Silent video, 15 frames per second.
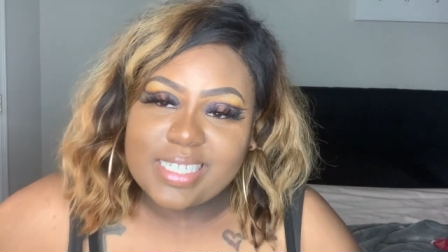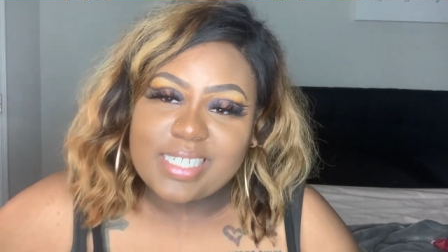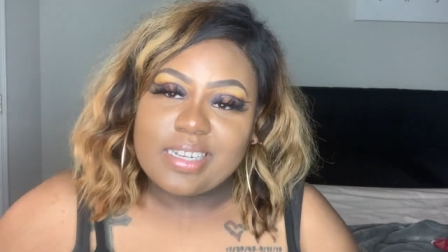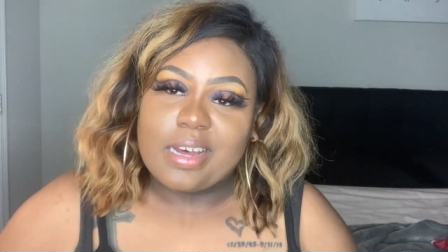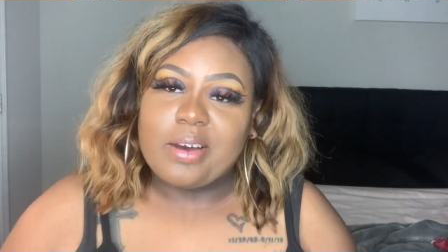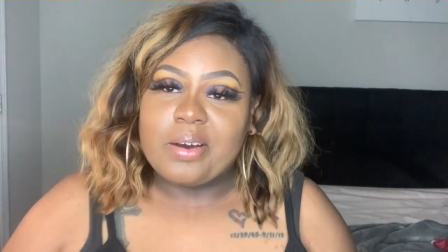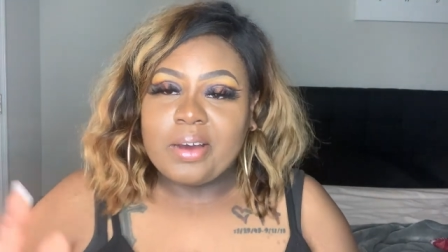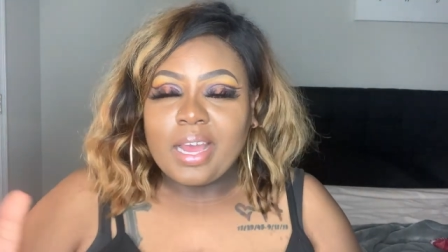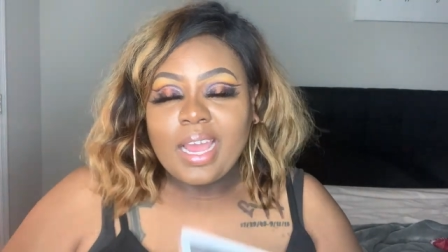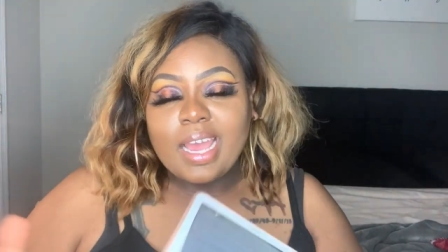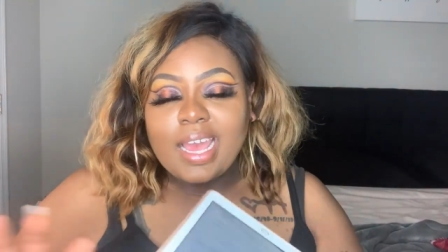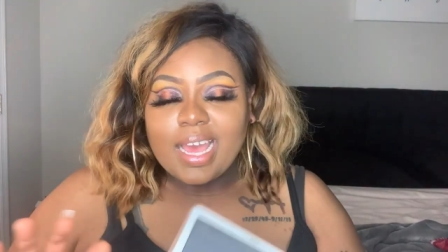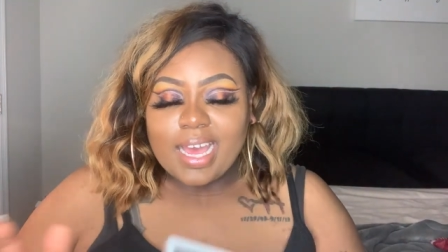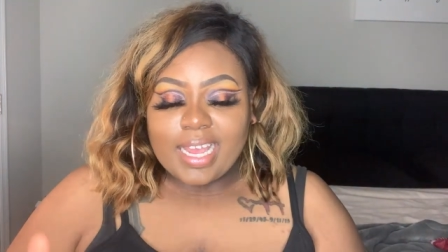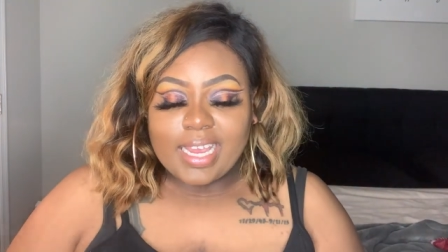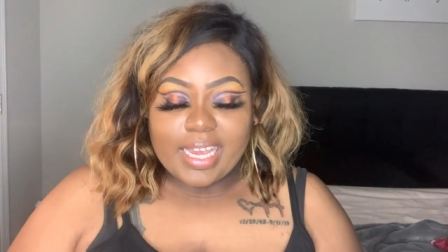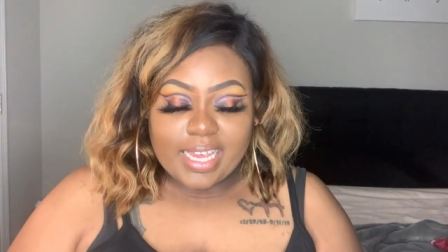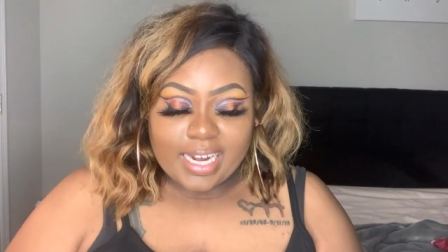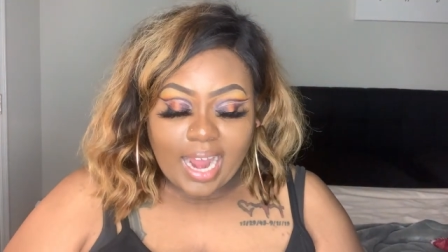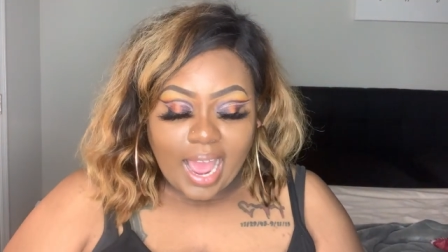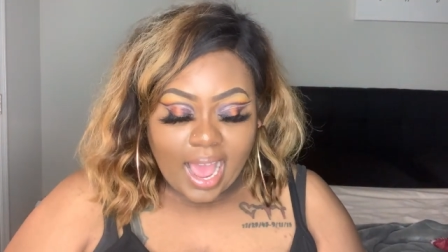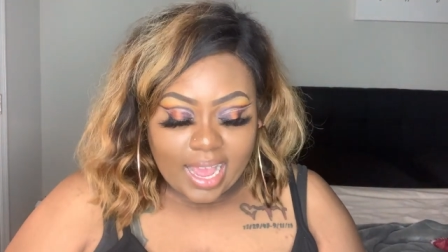So
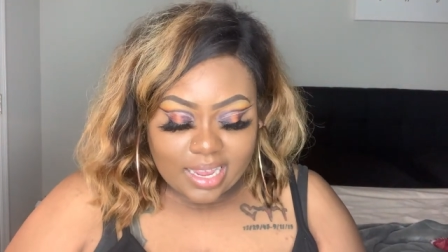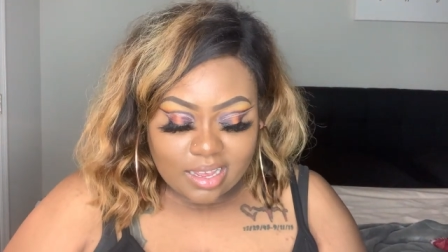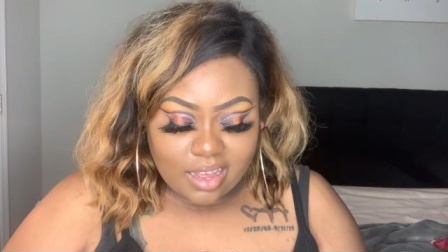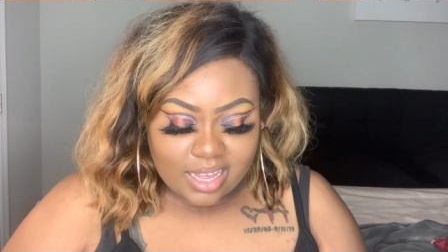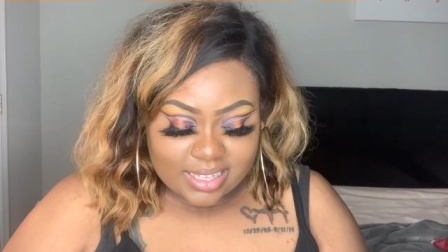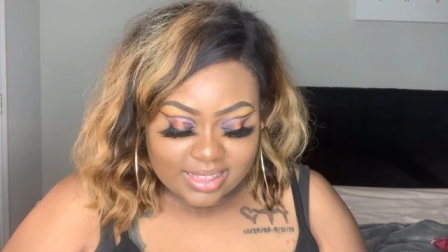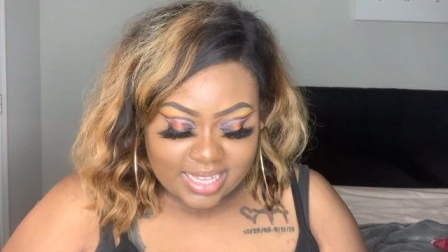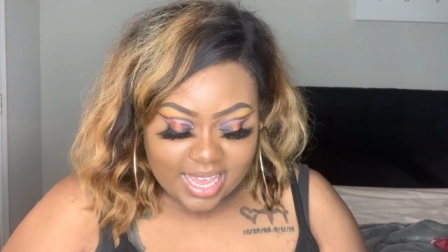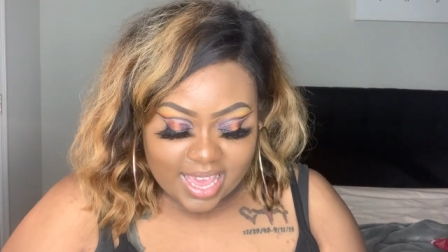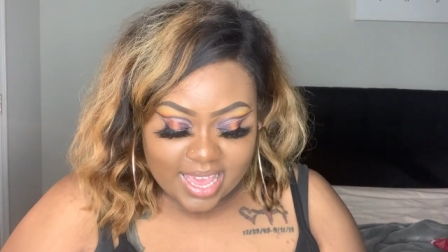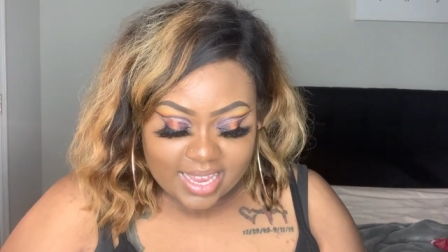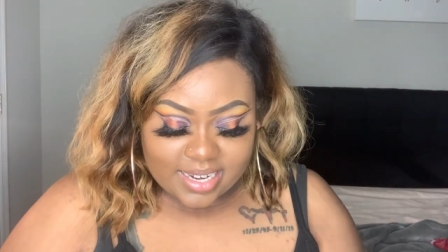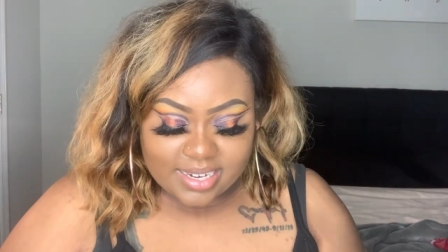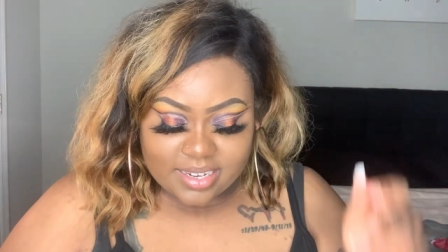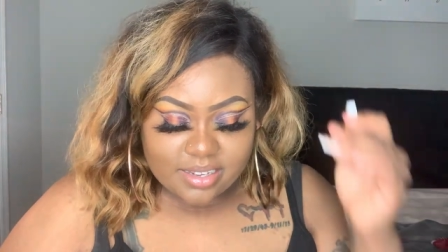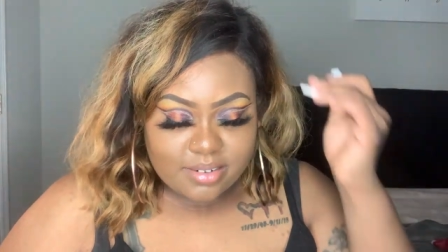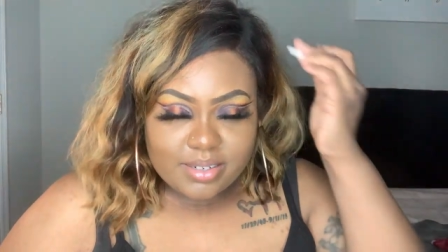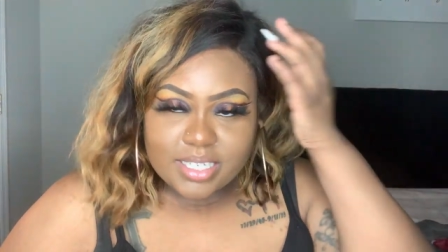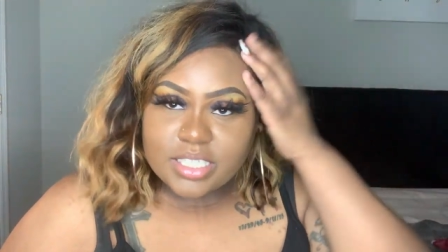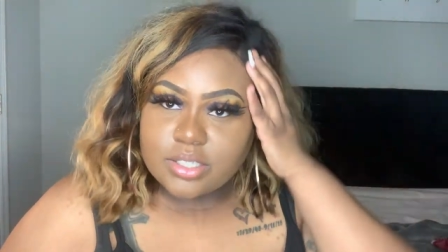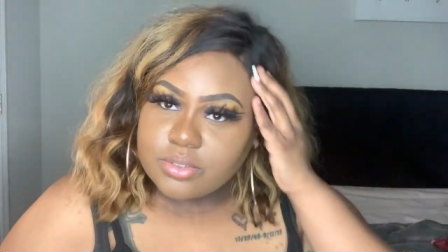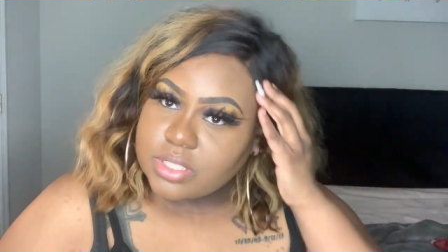again, I caught that. Um,
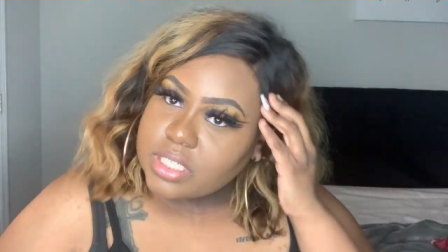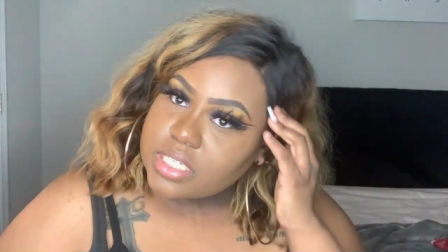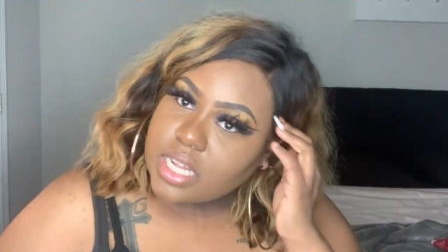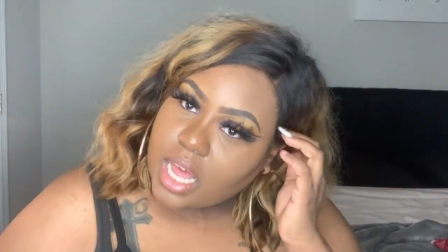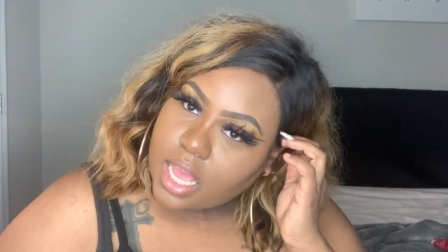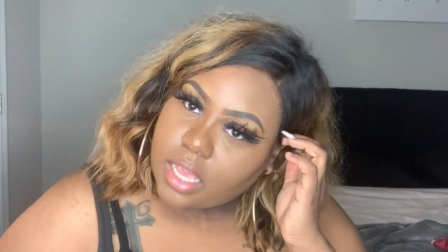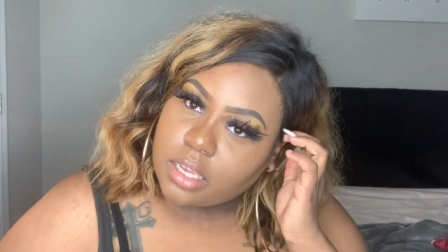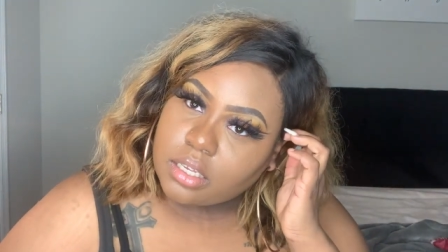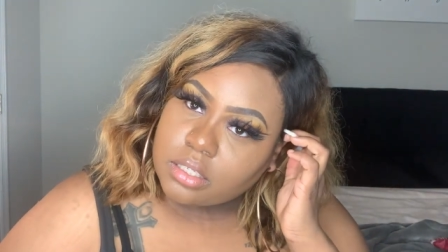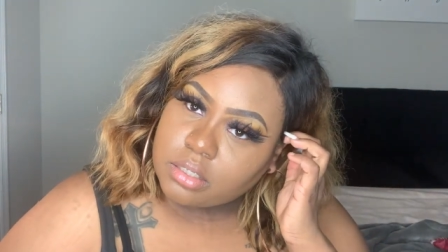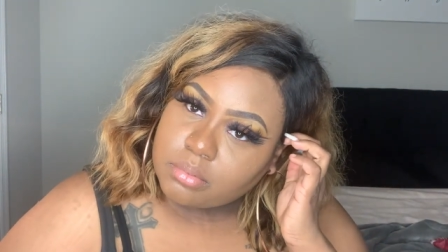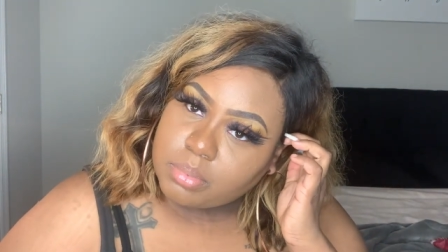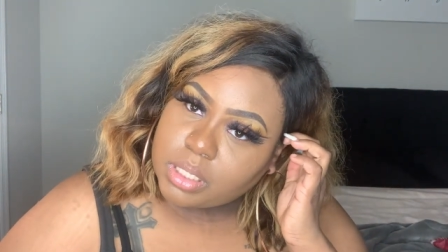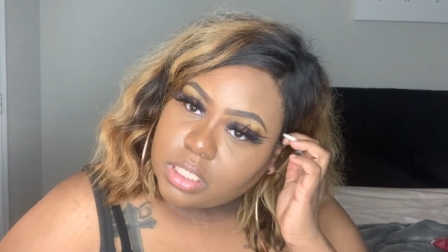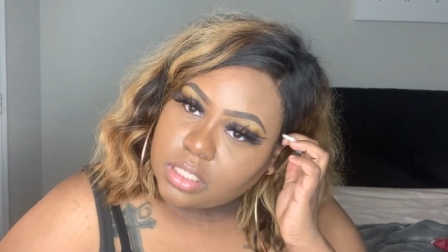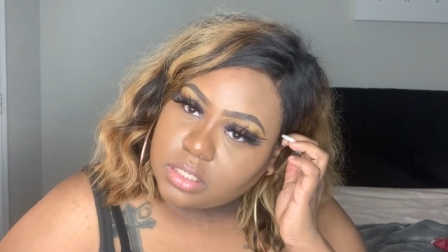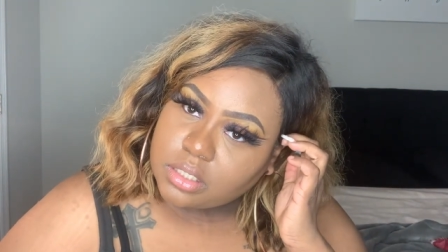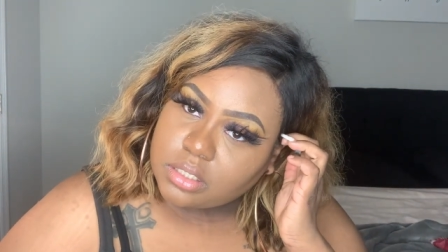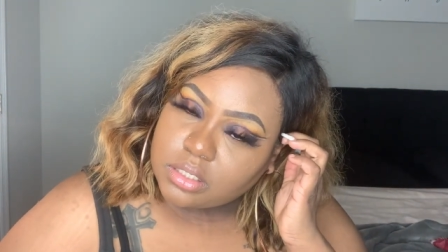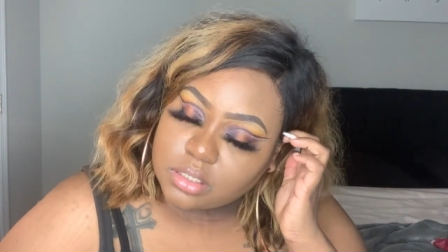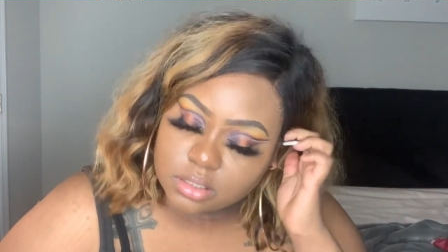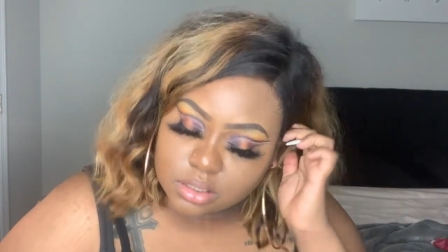that she was just like, bitch.